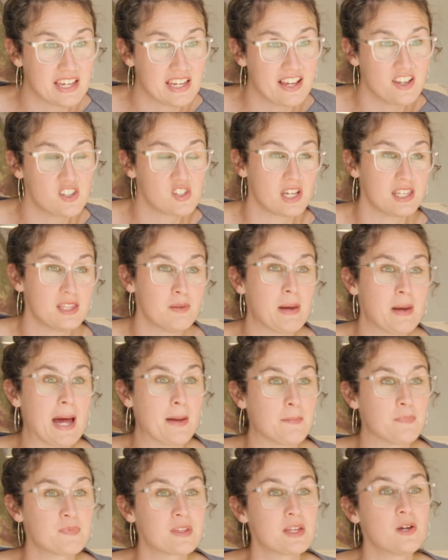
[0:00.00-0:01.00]
else on the map,
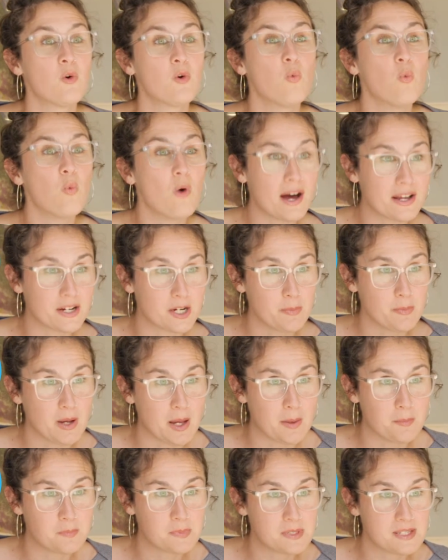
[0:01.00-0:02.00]
water
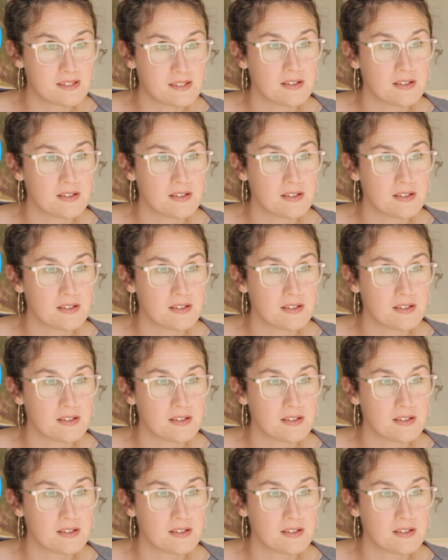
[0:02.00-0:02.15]
pumps.